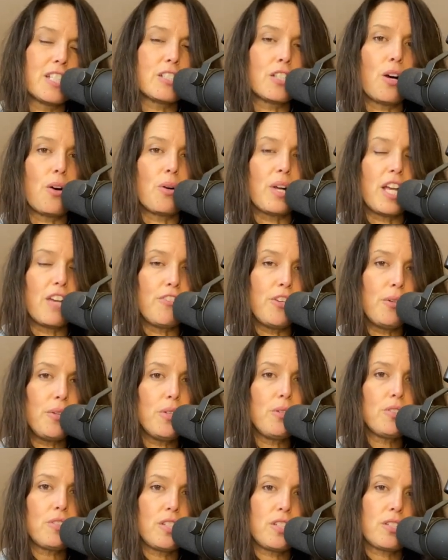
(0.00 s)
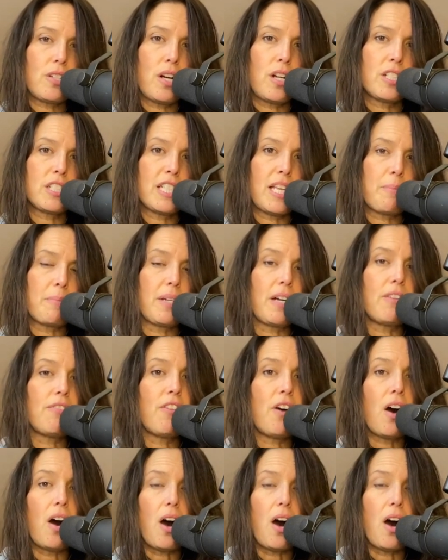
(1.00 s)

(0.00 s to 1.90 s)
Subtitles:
So if you use this concept of